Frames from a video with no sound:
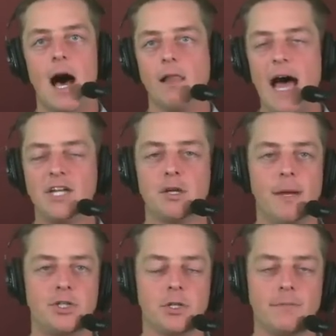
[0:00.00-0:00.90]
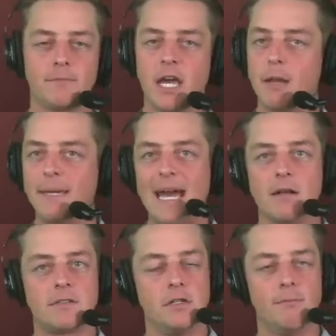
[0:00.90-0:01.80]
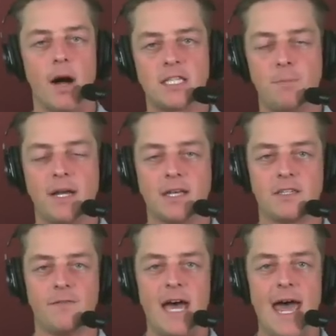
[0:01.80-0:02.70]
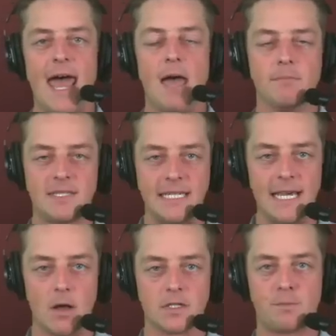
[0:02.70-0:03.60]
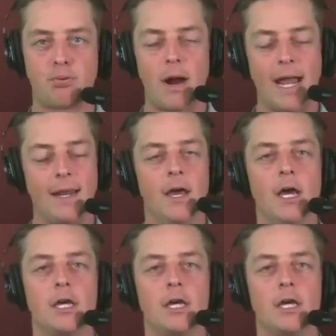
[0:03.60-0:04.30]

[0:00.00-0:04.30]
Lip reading: Elijah Mitchell going to be out 2 months because of that MCL sprain.